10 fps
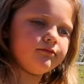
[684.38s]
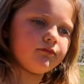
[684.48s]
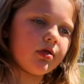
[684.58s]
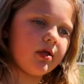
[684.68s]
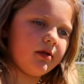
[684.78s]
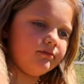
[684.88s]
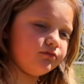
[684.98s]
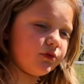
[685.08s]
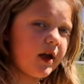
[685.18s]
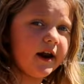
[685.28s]
think of the ketchup?
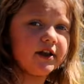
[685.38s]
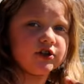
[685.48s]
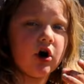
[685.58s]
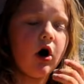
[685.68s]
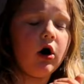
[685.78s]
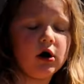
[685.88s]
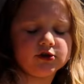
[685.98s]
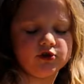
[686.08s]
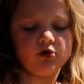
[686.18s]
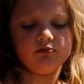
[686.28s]
It is
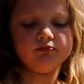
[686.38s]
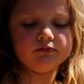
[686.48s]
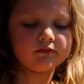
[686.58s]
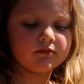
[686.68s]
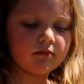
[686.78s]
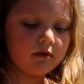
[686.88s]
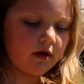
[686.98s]
awesome. Is it?